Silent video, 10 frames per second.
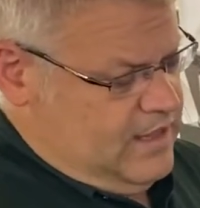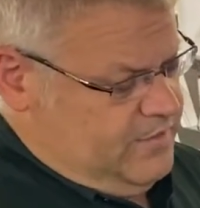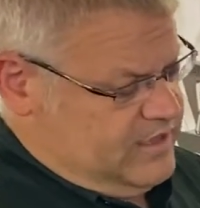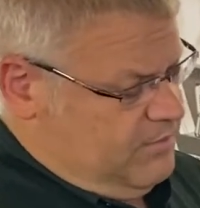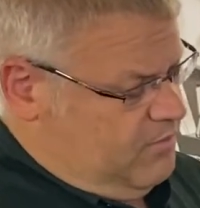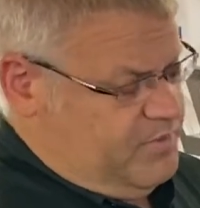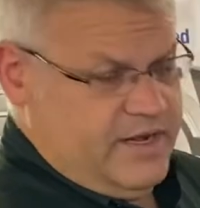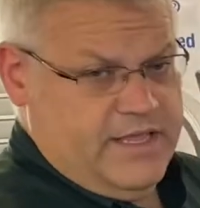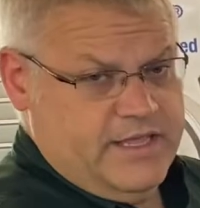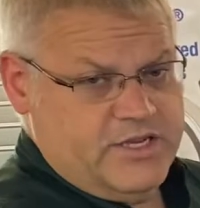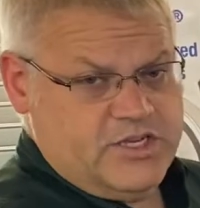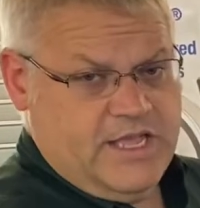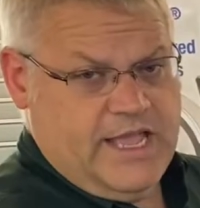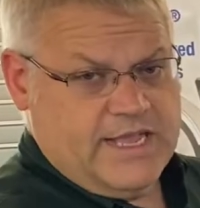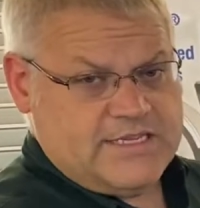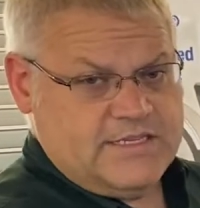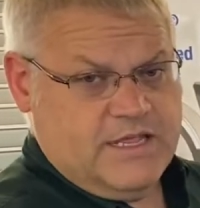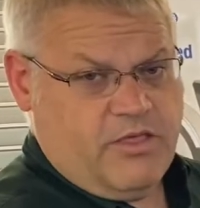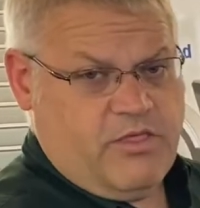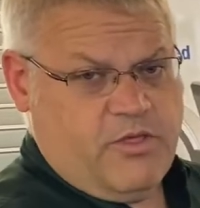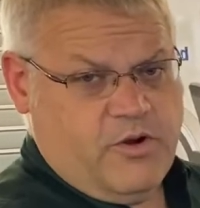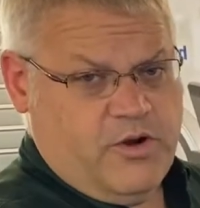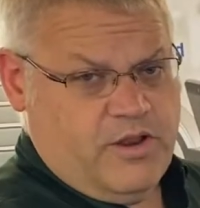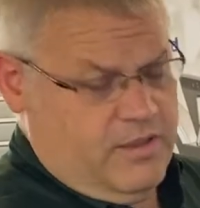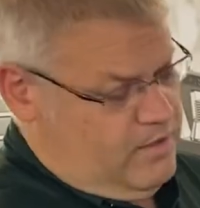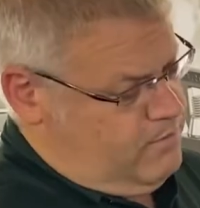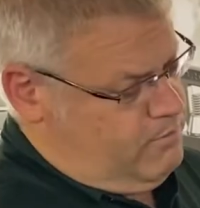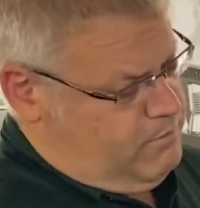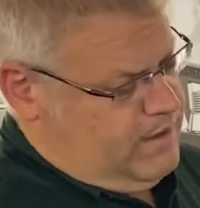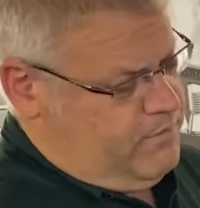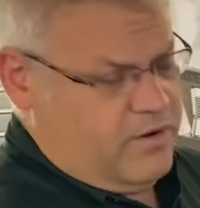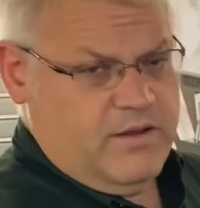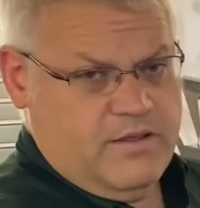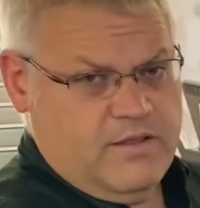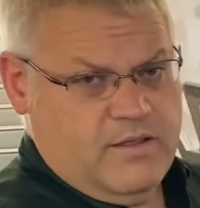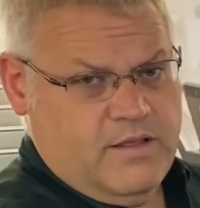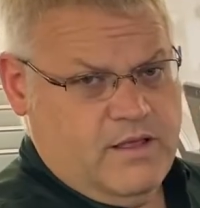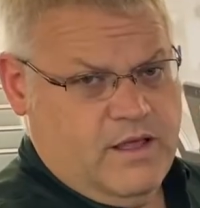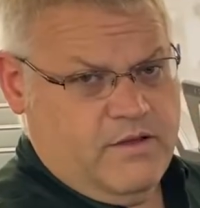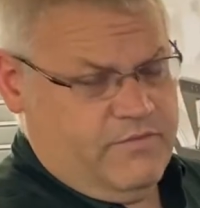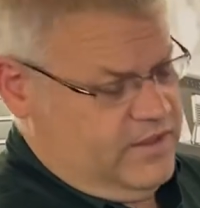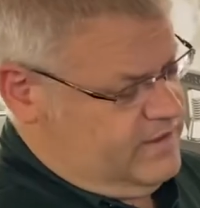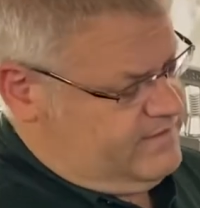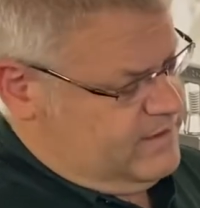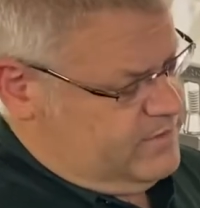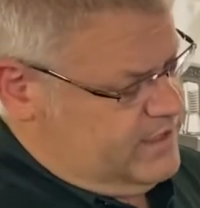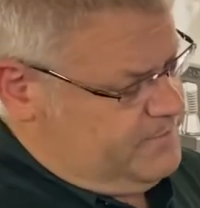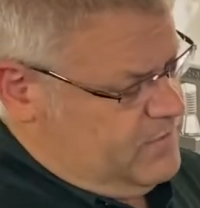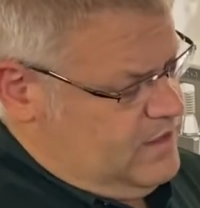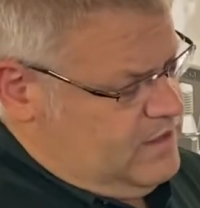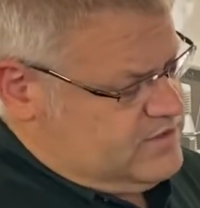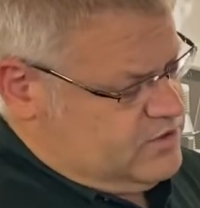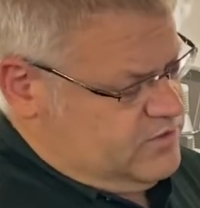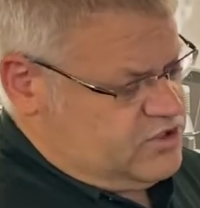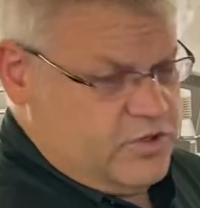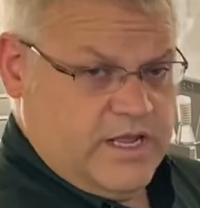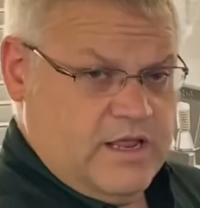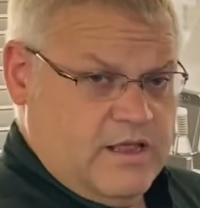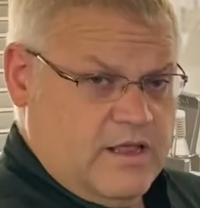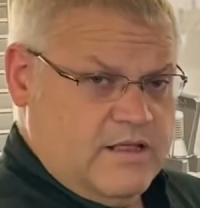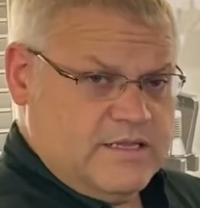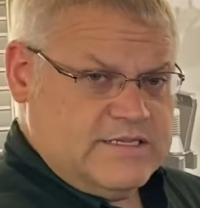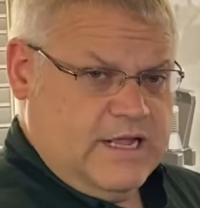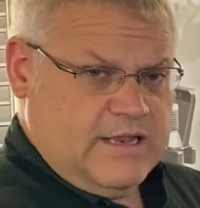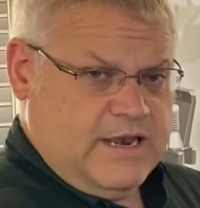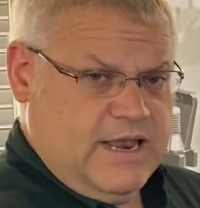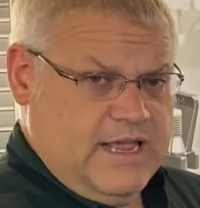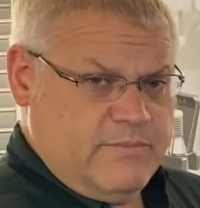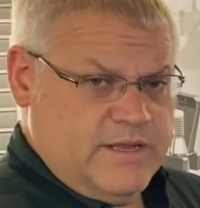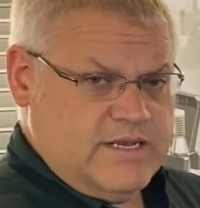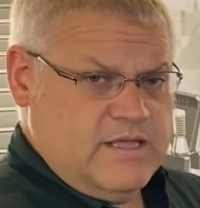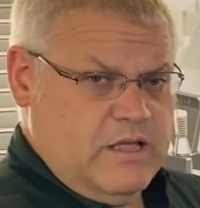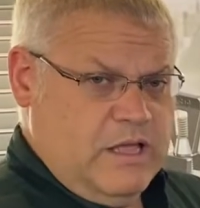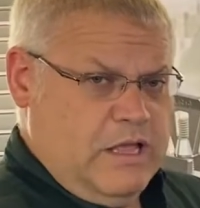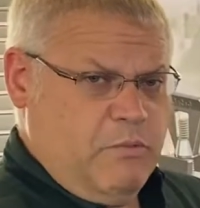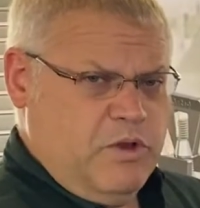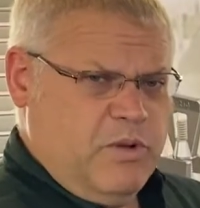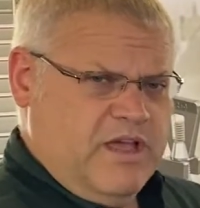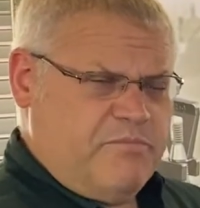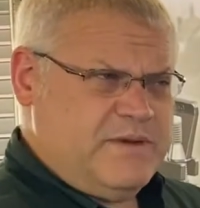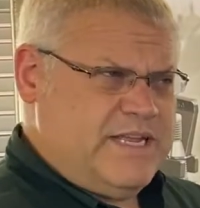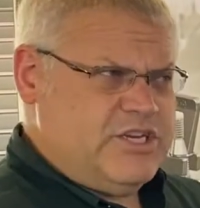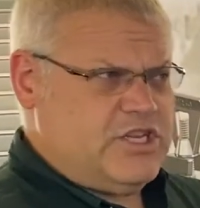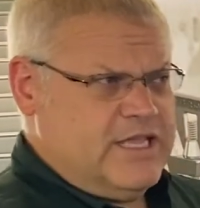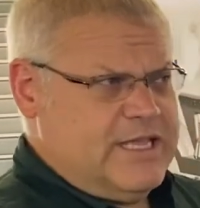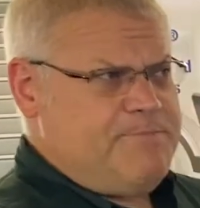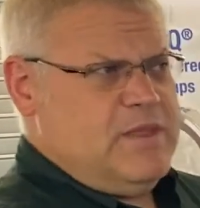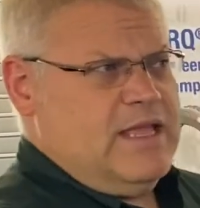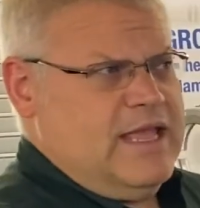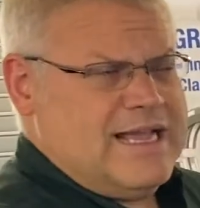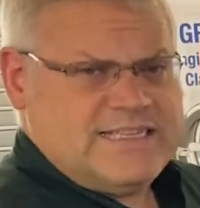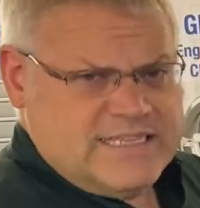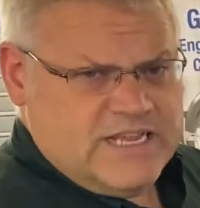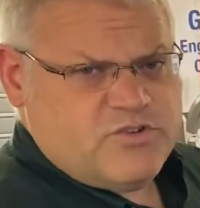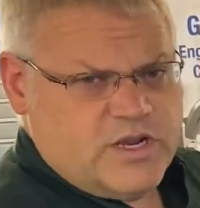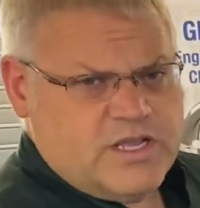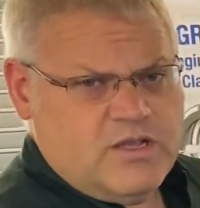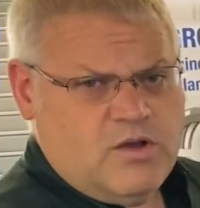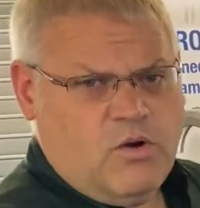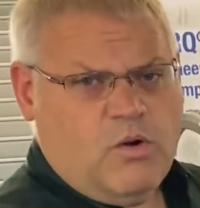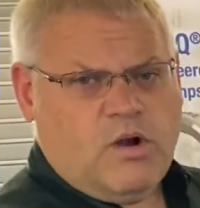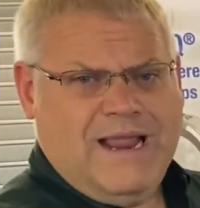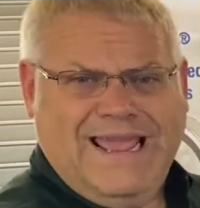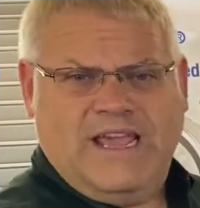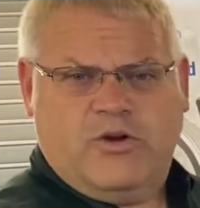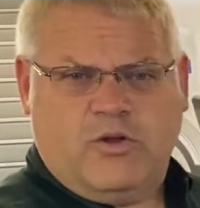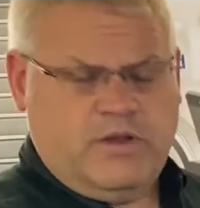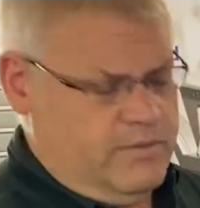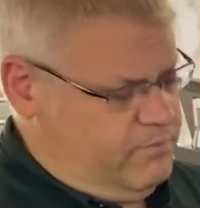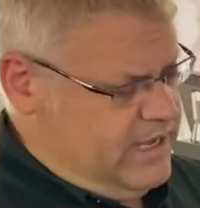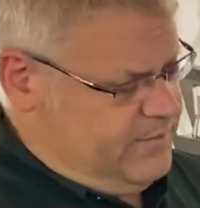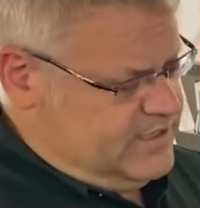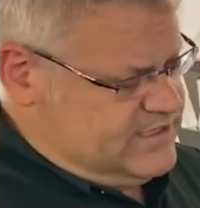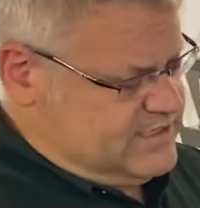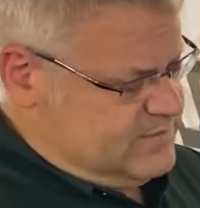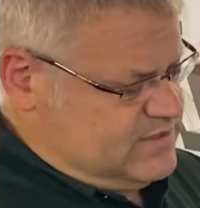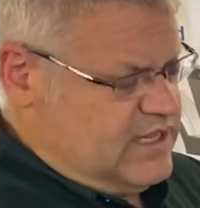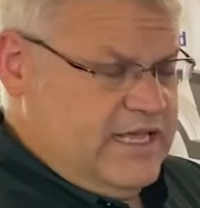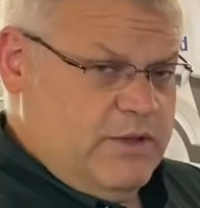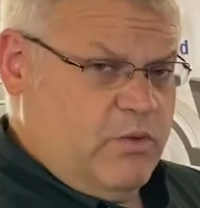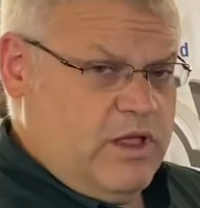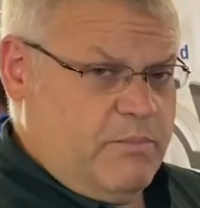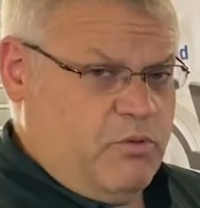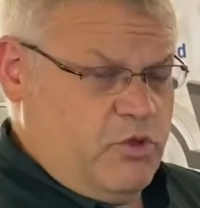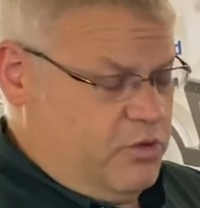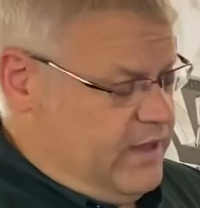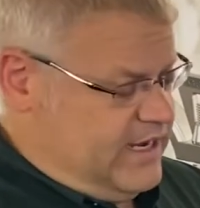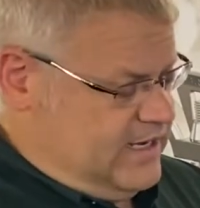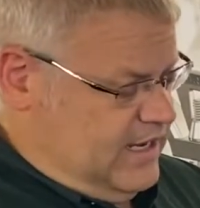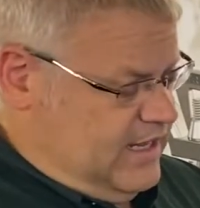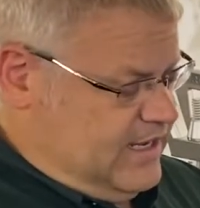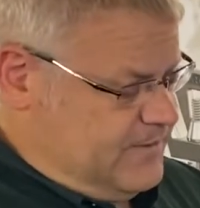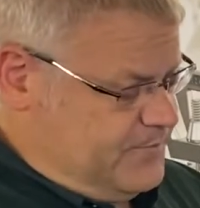The double pin hinge acts as a third member of the assembly so that you get solid alignment when you have potentially eccentric or angled piping systems. It will help pull you back into line.